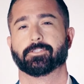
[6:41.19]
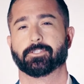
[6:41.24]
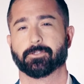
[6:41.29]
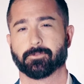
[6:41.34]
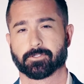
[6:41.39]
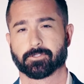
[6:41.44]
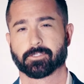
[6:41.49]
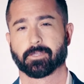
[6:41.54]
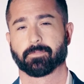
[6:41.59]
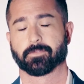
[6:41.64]

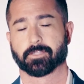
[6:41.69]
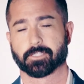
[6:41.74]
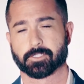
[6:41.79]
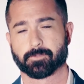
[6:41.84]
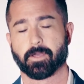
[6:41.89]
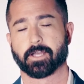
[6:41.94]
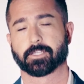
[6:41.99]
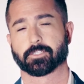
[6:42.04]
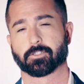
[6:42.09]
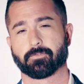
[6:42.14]
do something
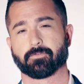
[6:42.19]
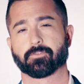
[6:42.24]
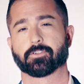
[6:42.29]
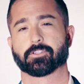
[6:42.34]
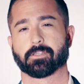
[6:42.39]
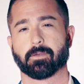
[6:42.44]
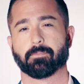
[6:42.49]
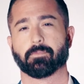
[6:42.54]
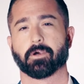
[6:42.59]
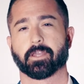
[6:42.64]
special for
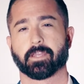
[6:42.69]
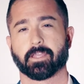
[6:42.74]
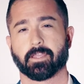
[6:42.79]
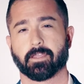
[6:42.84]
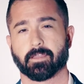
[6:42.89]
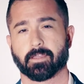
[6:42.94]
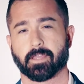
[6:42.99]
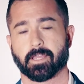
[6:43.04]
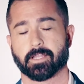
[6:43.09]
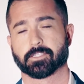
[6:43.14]
somebody
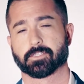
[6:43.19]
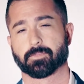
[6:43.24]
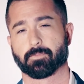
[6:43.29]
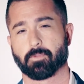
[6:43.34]
and